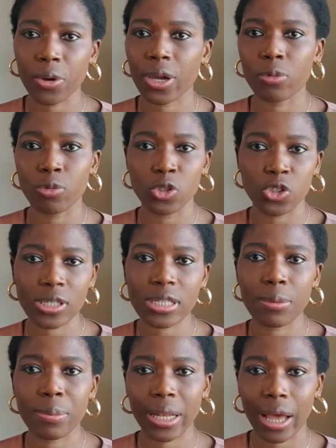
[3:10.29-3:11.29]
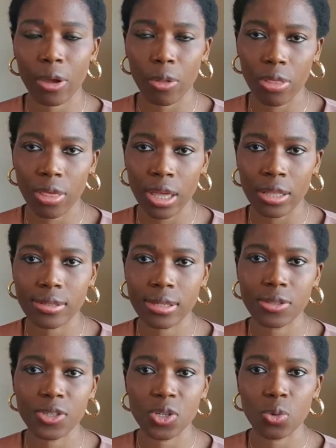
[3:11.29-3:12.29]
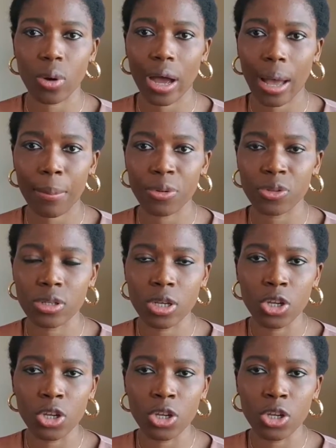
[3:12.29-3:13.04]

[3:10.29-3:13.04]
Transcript: okay, we'll just keep an eye on things and see what happened.